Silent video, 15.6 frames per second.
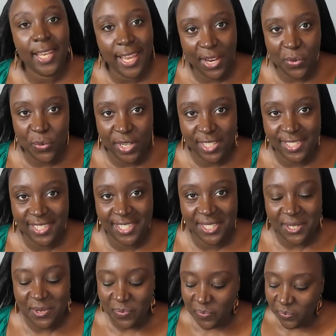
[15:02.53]

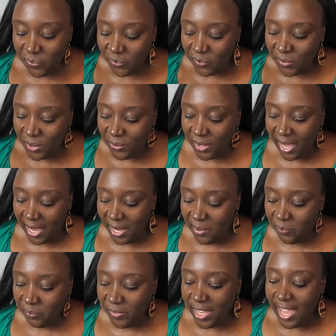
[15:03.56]
language.
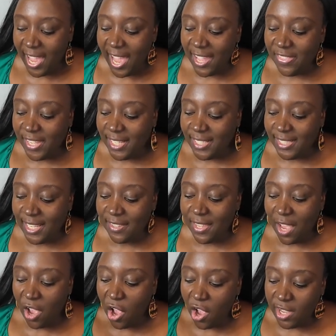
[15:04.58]
Okay? And they say
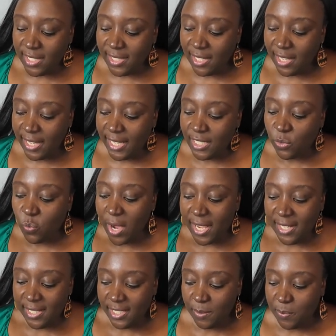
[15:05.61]
that Hausa is
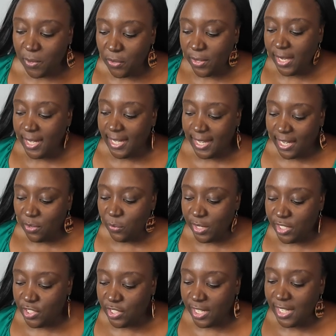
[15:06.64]
widely spoken
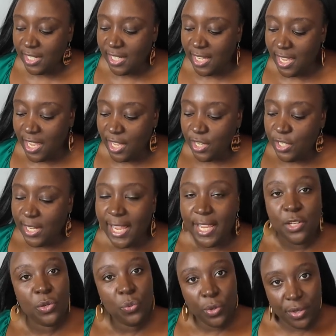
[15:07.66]
language in
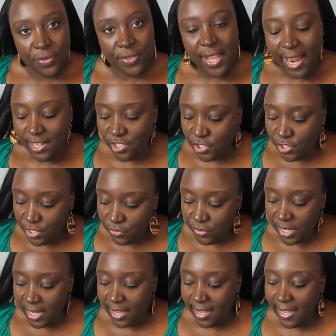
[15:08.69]
like North
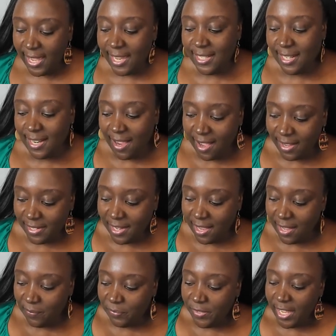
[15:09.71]
Nigeria and
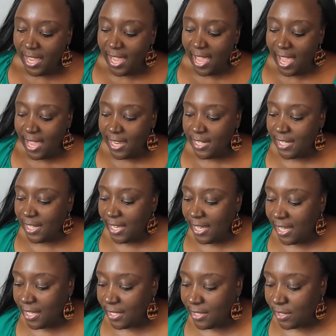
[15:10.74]
Ghana and
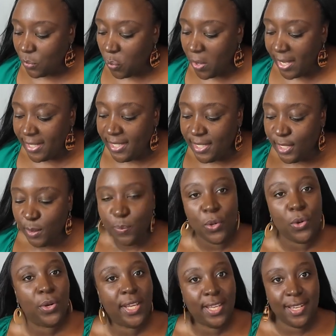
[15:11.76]
is widely
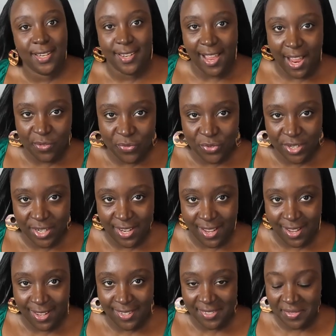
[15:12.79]
spoken in
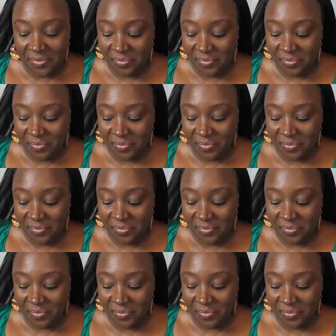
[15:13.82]
Africa.